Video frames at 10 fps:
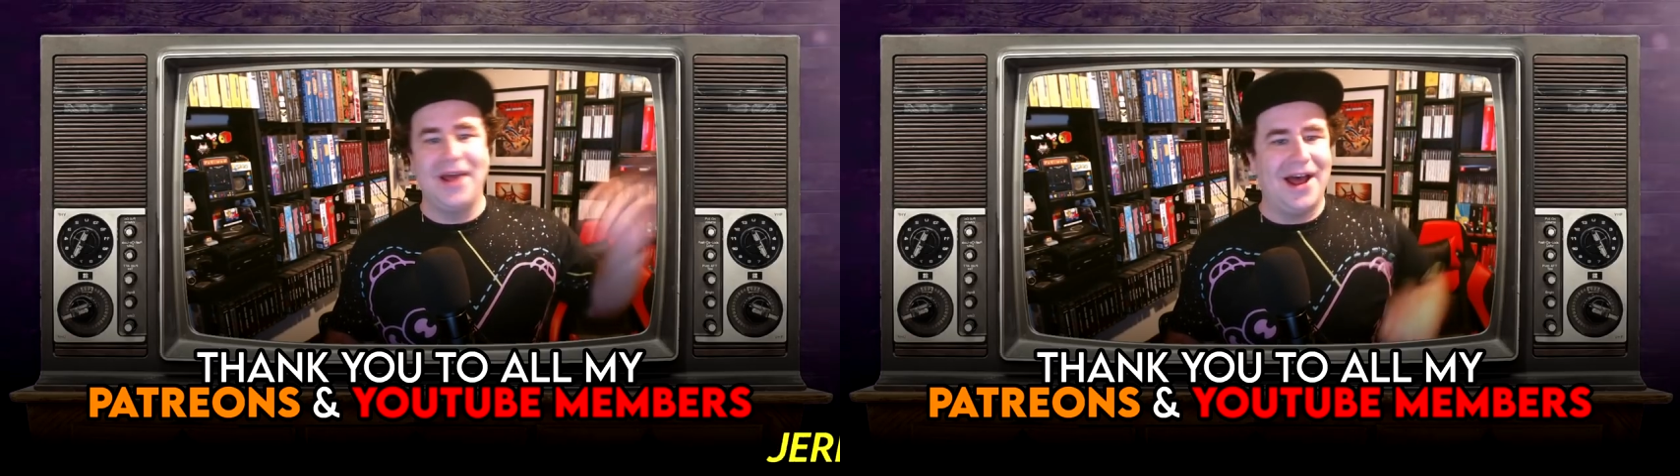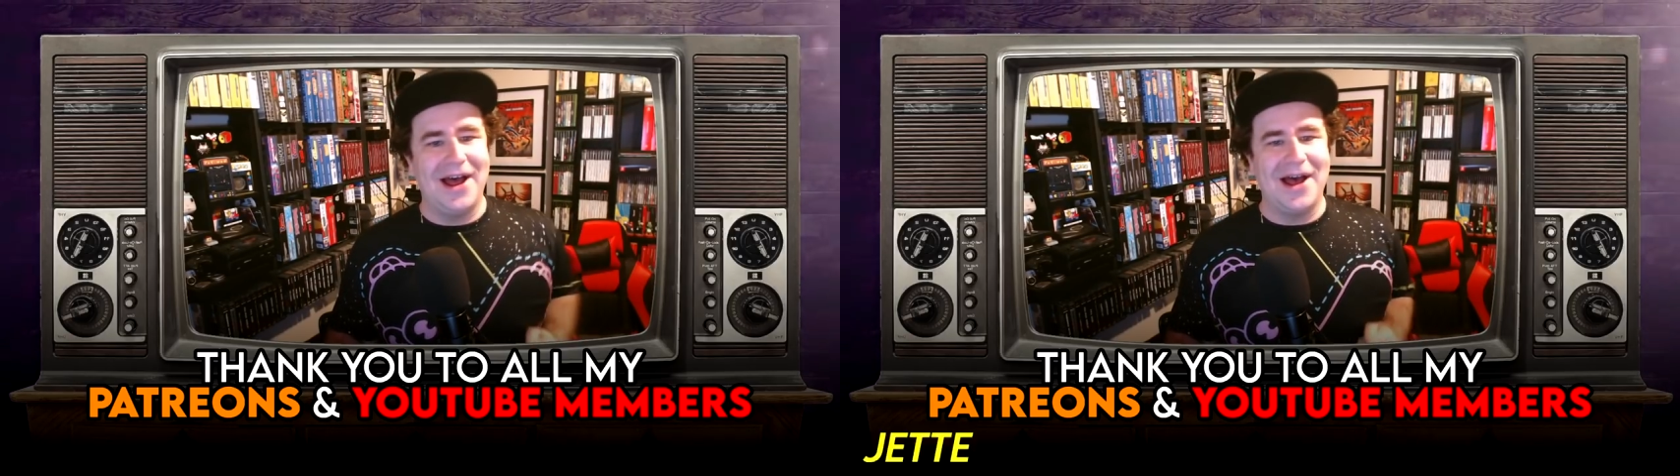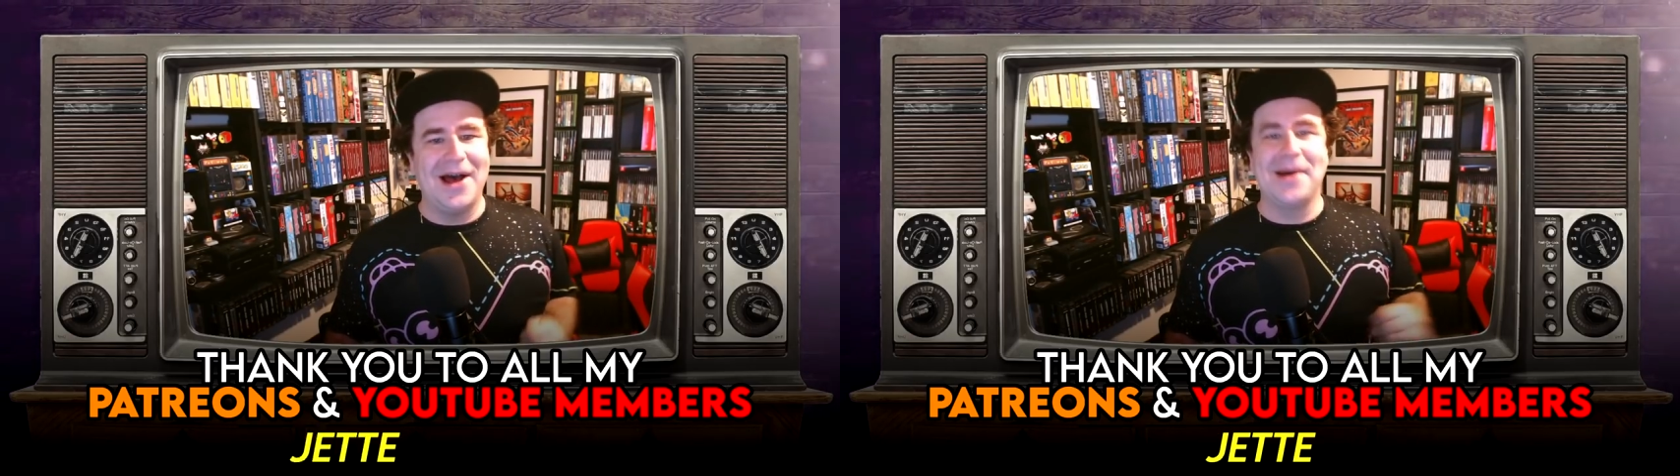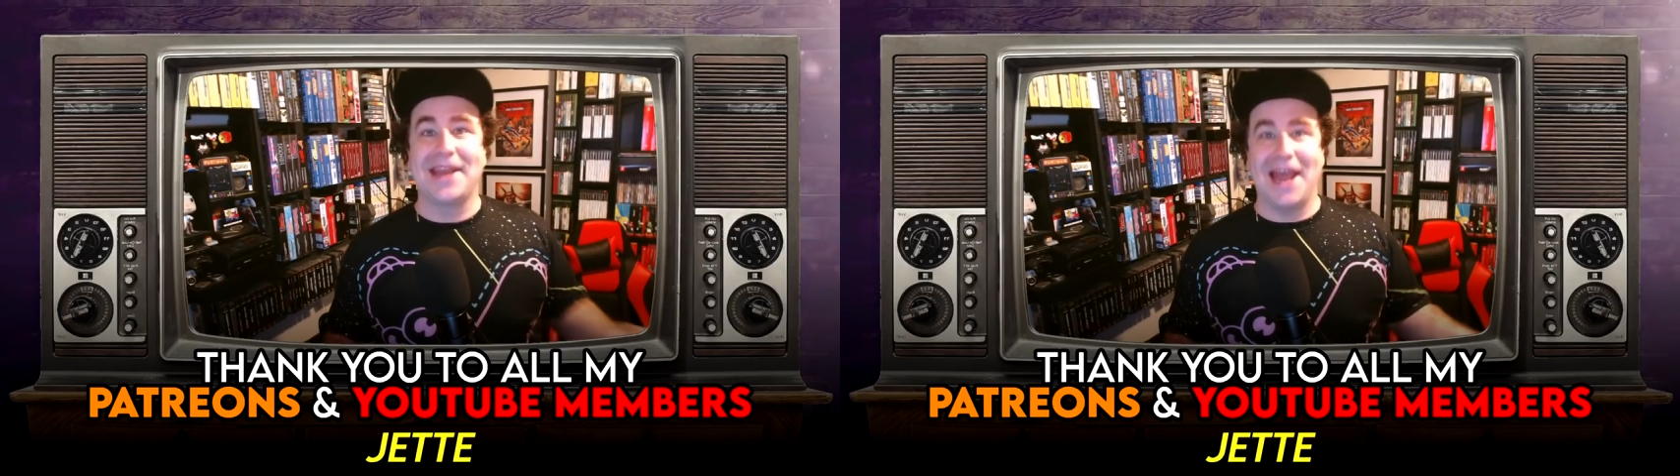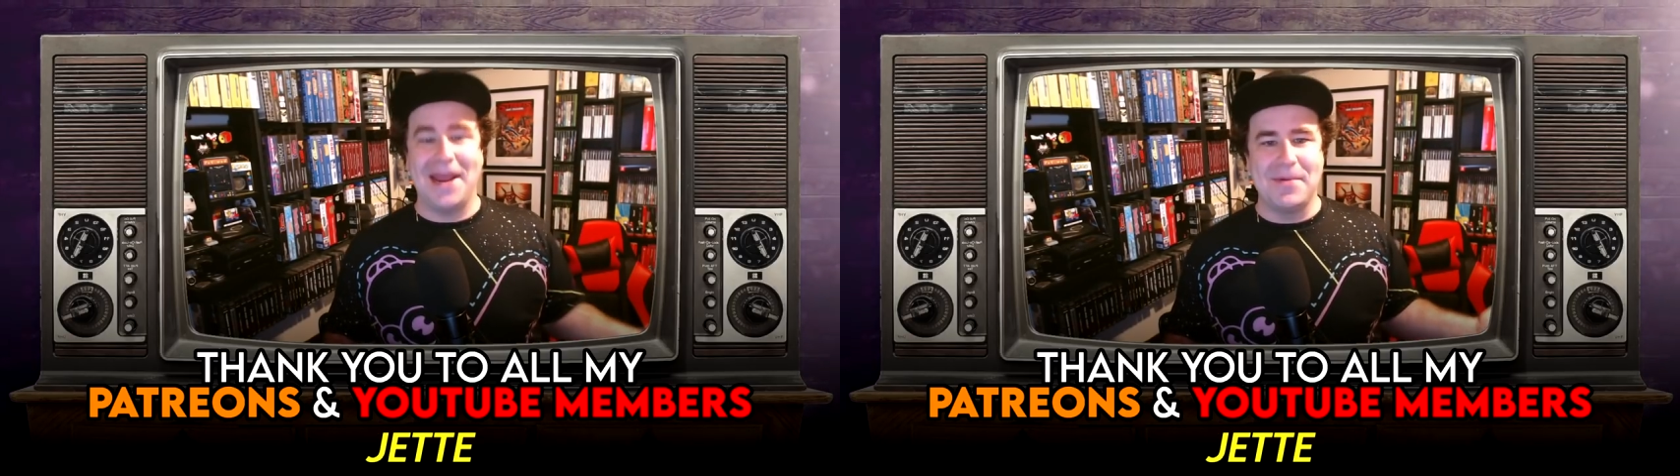Uh,
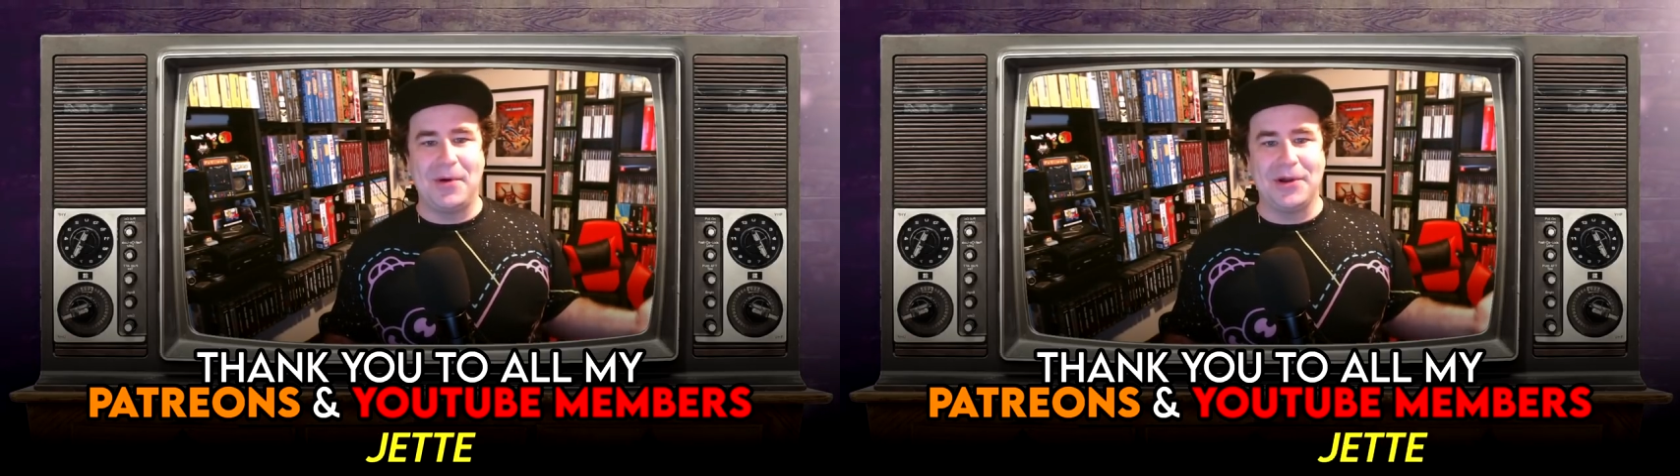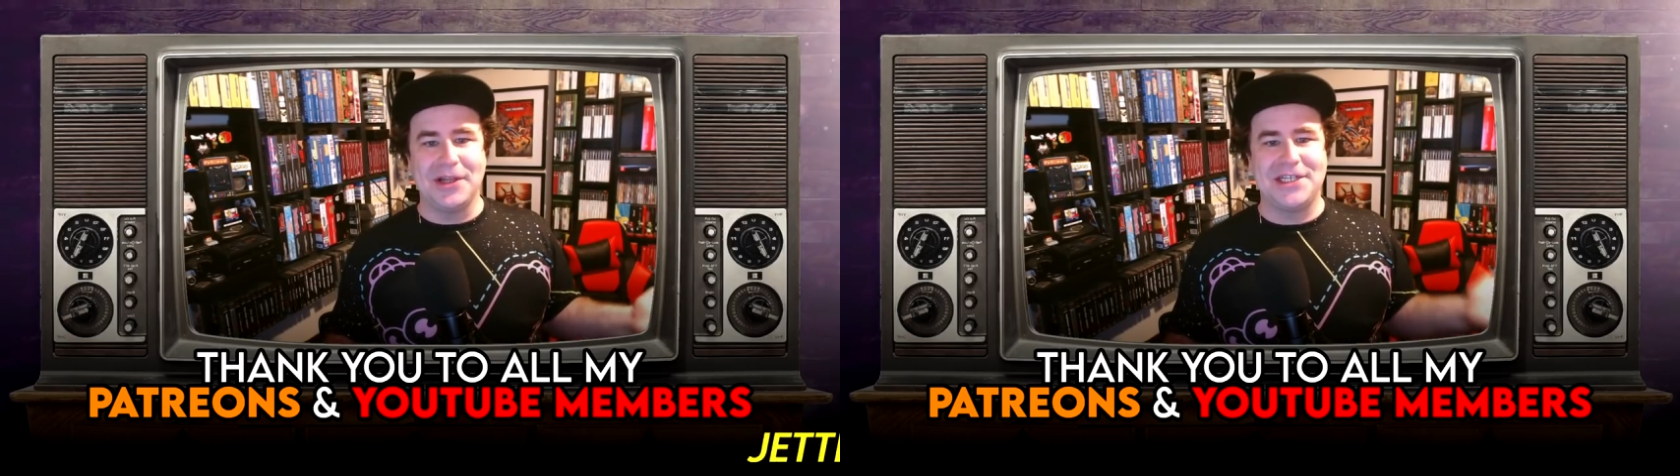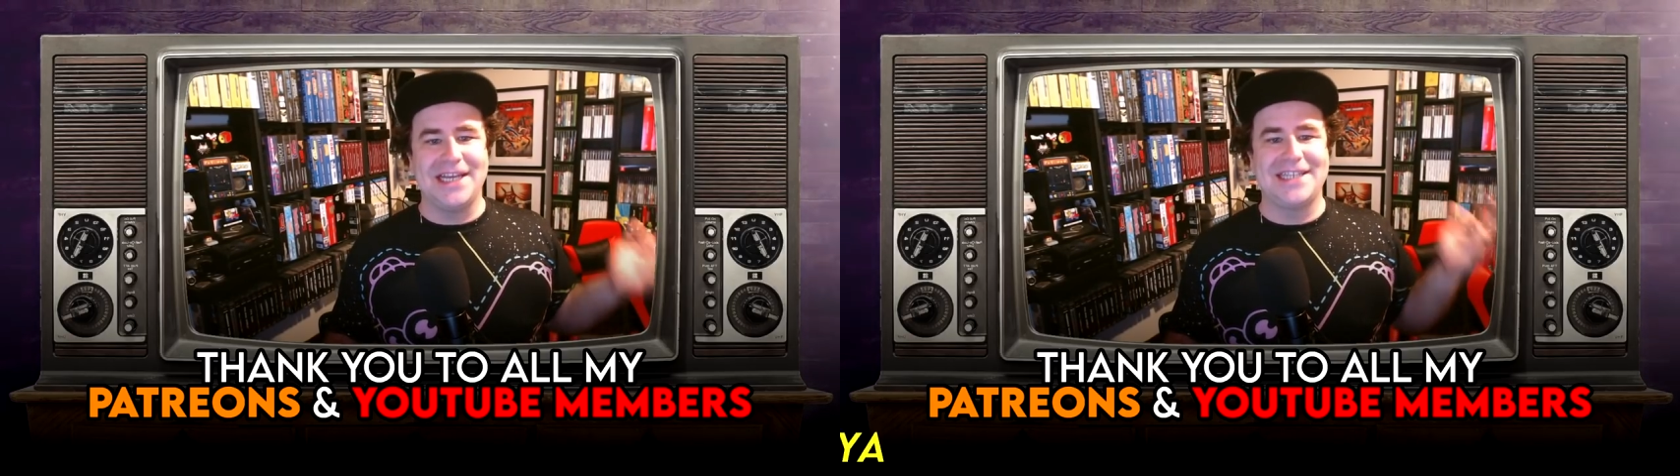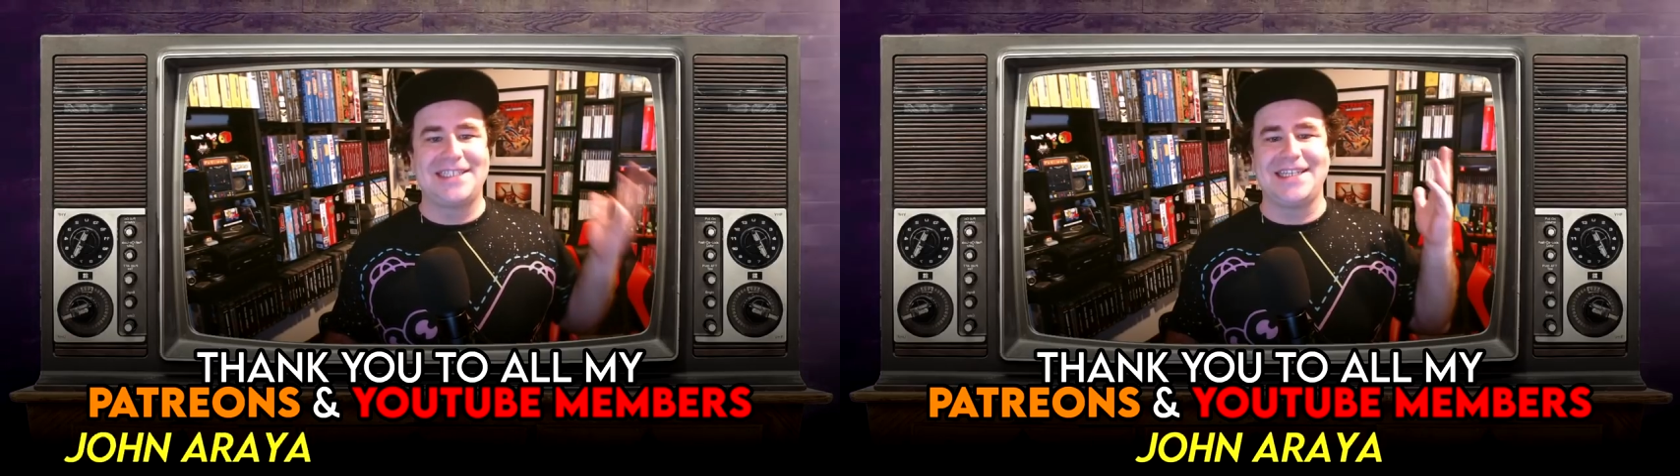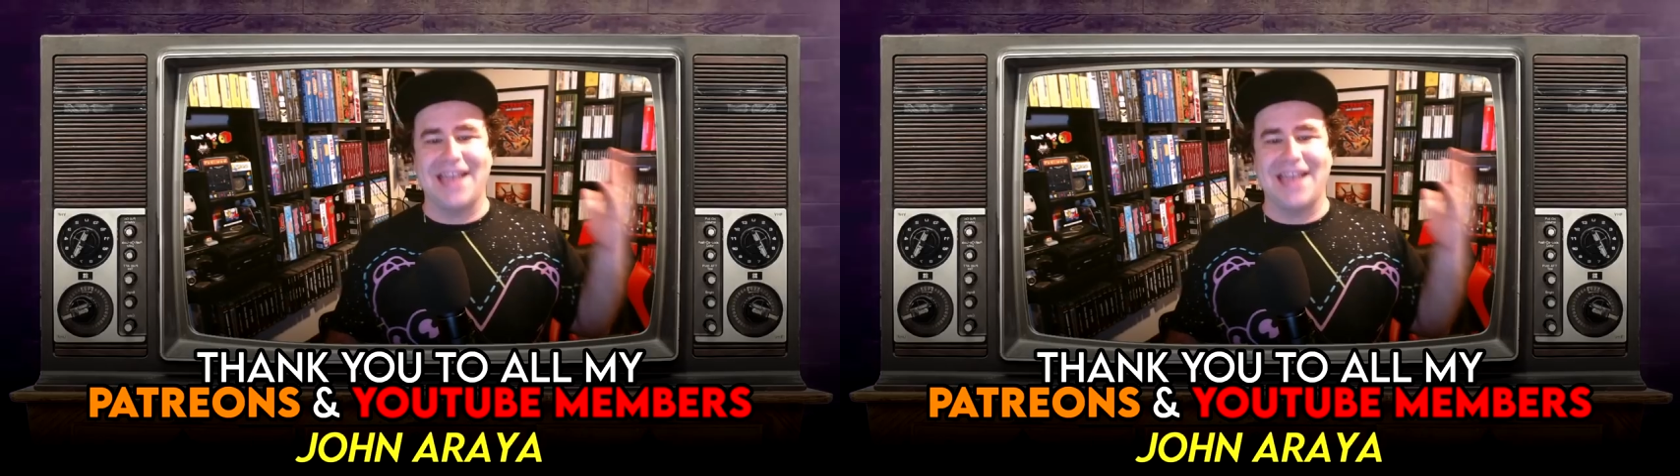Game Apologist,